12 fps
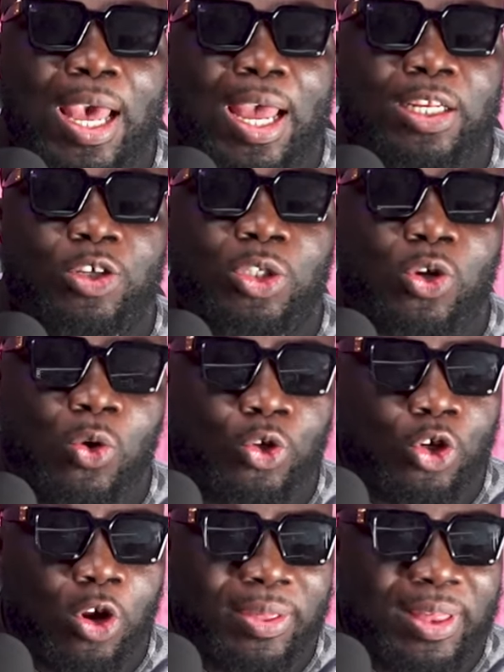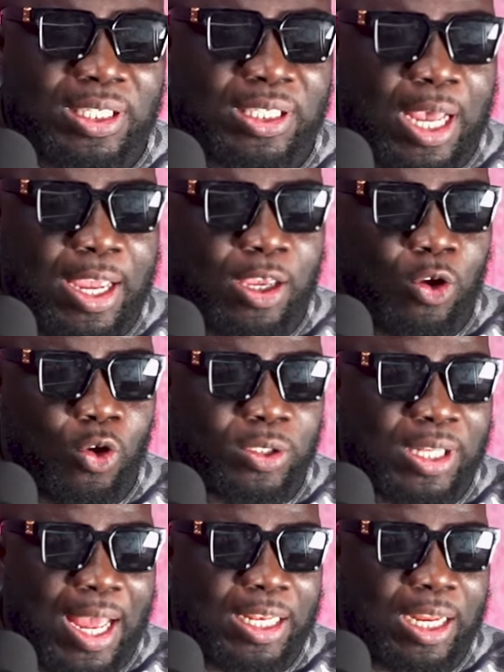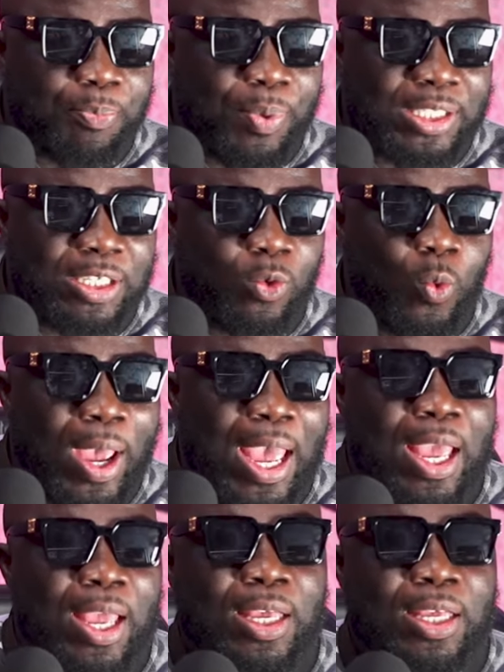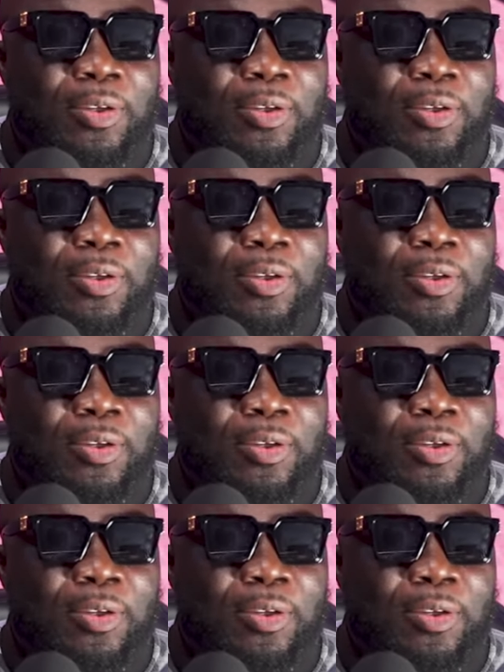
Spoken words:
And you know, this saying goes like, the person where